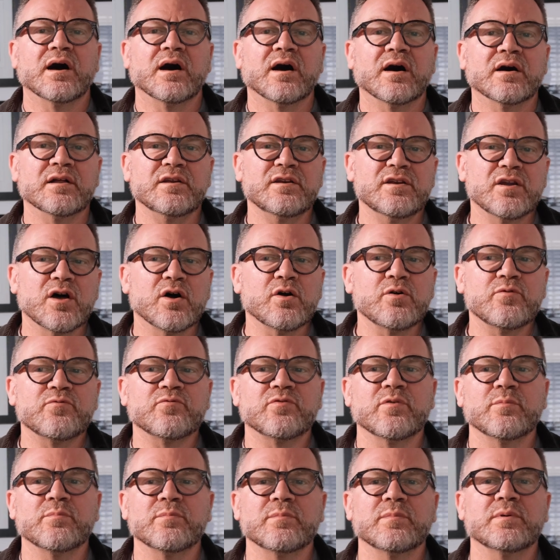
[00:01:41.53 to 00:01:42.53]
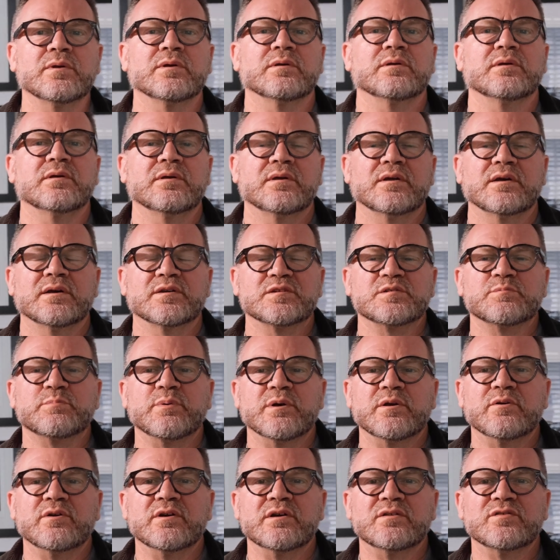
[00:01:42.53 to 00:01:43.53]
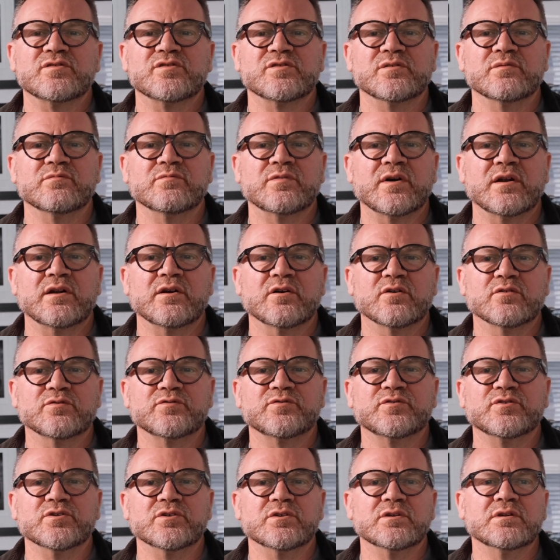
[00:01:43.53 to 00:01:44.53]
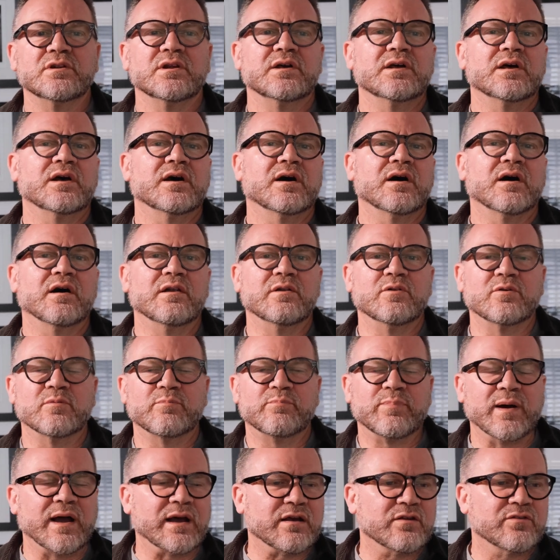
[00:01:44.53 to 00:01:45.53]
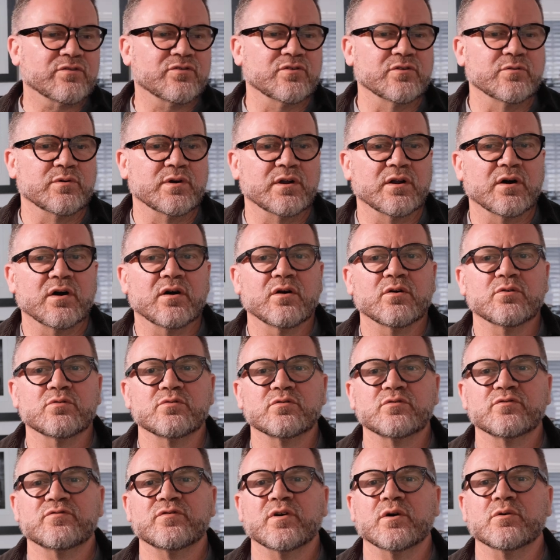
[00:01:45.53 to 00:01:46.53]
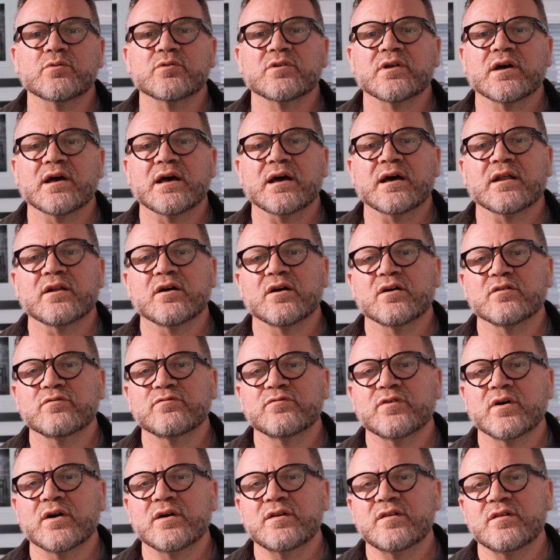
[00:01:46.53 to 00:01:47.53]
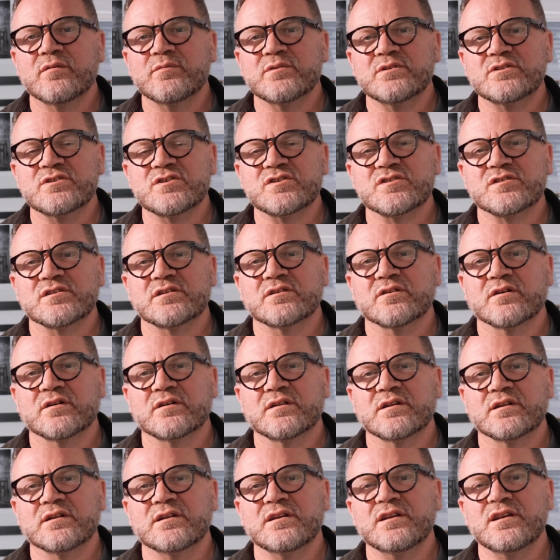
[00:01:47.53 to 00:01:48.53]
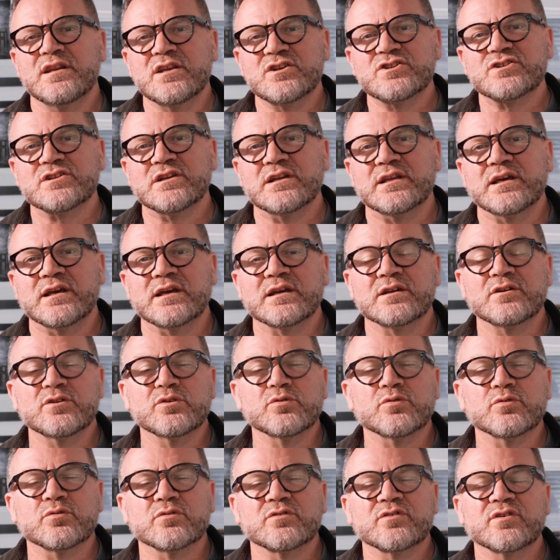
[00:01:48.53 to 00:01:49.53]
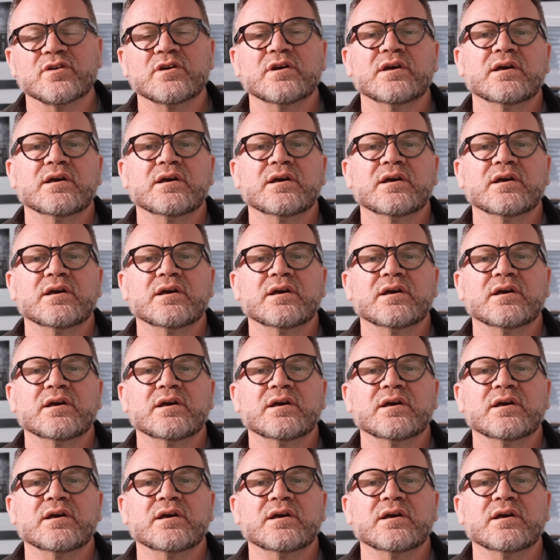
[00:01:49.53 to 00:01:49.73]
I know from experience that very often I'll look back through an old folder and I'll find images that I'd initially ignored